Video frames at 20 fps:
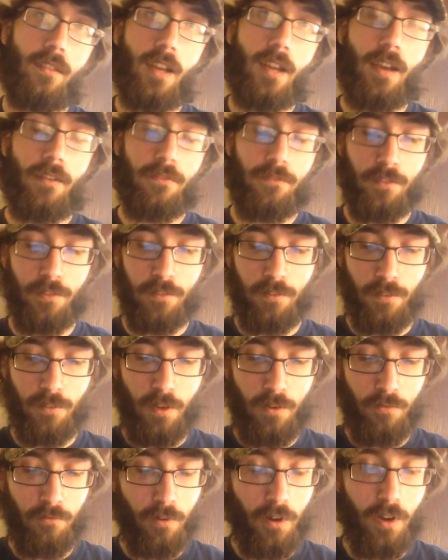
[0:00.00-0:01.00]

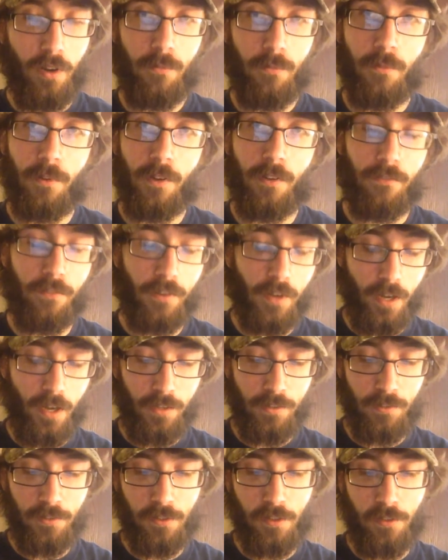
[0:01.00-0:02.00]
after rum, we've
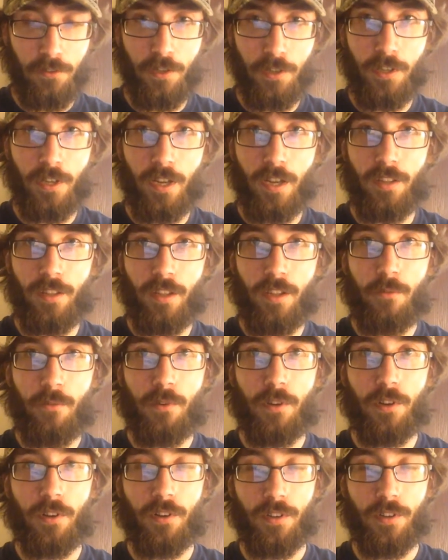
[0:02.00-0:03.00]
got soda, and then
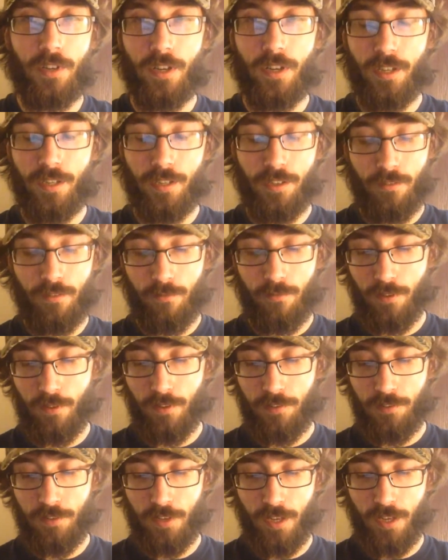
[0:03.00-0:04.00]
we are done
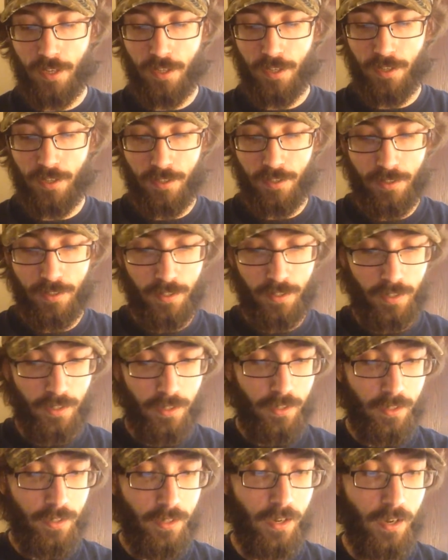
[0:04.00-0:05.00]
with Seneca.
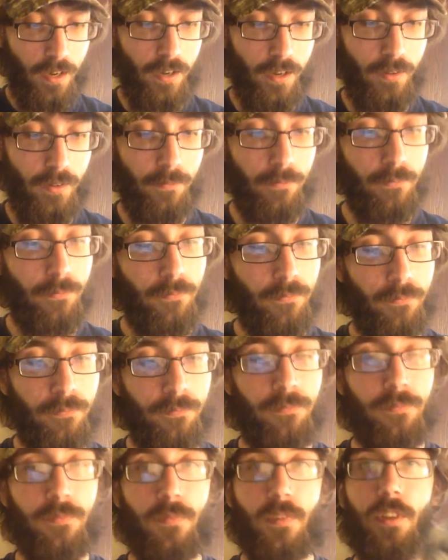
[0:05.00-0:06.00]

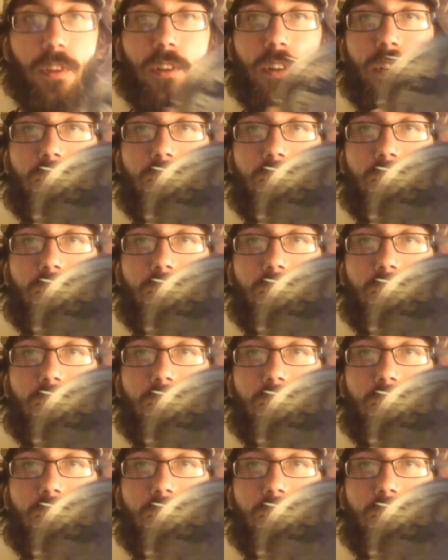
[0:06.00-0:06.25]
You